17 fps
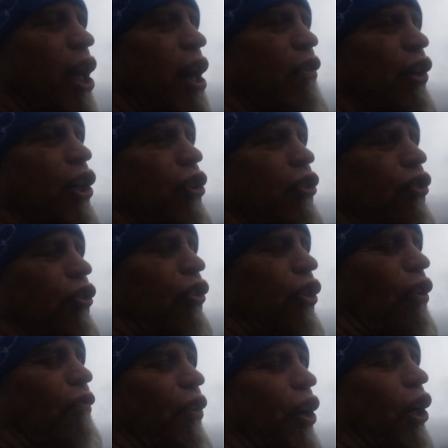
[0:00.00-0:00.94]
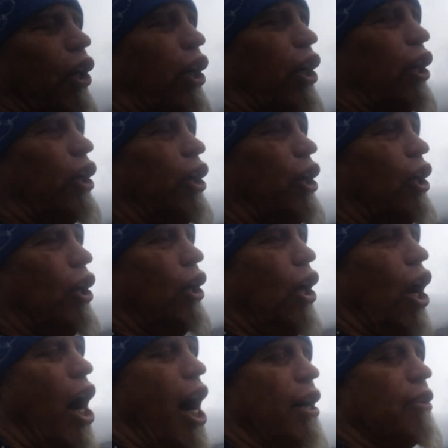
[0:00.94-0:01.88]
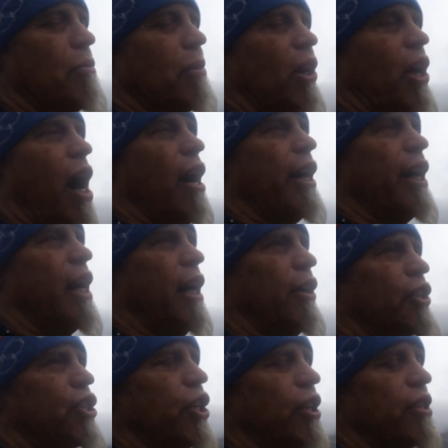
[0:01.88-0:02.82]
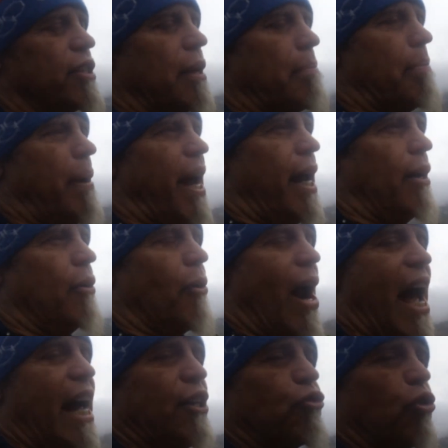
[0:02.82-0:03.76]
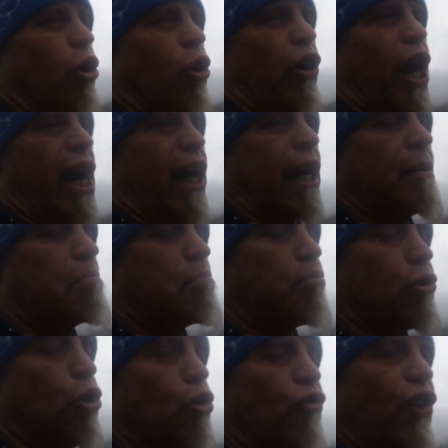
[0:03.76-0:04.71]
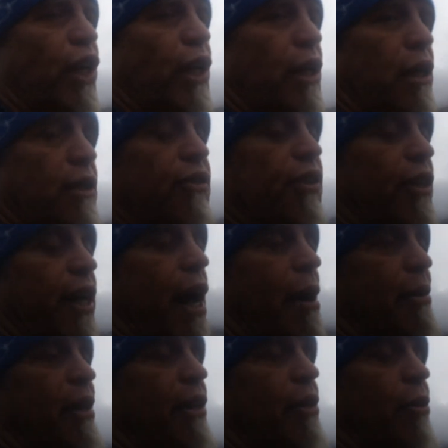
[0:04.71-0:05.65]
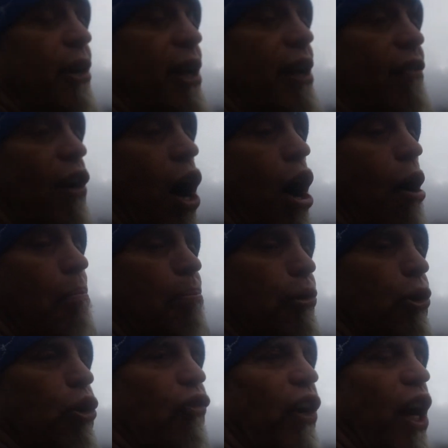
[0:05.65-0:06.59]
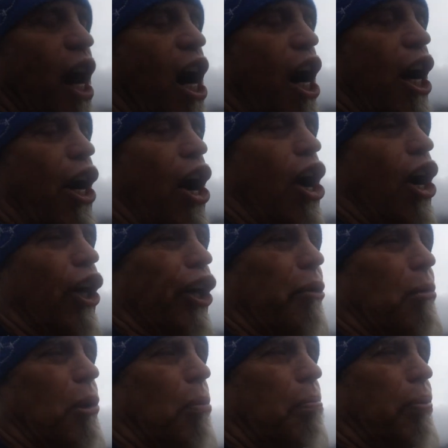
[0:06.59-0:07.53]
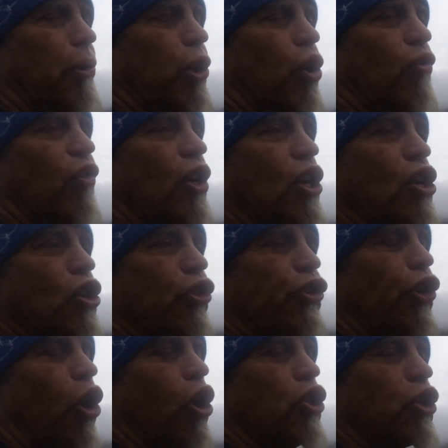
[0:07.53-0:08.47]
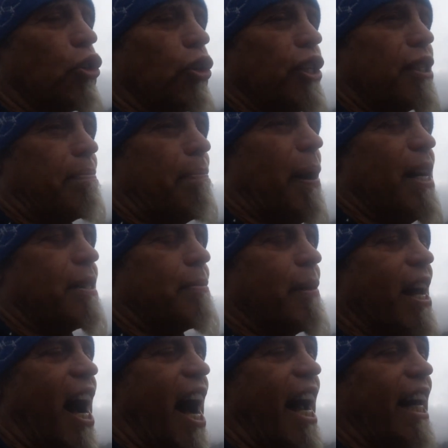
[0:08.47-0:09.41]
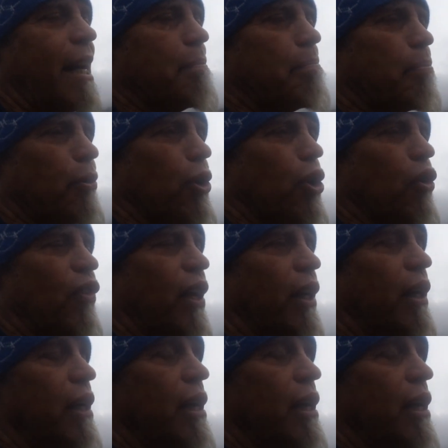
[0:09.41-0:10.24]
Kevin, this is a fucking hydrobuck. Arnie Gundershield is a paid rat troll and I can prove it. Sit down with the dude and interview, I'll prove it. Unarguable proof. So is Chris Busby, I can prove it.